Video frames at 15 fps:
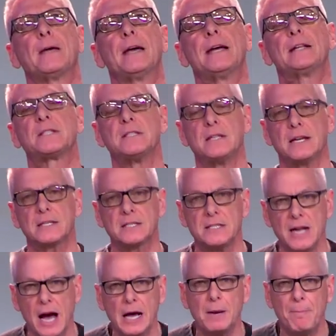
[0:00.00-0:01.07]
it's
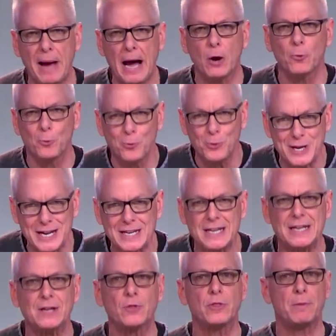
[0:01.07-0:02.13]
not about
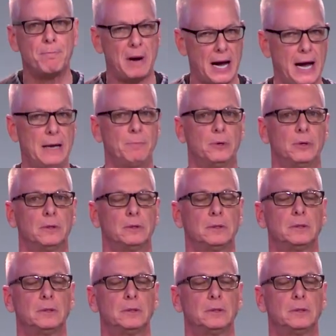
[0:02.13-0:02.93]
reading the Bible,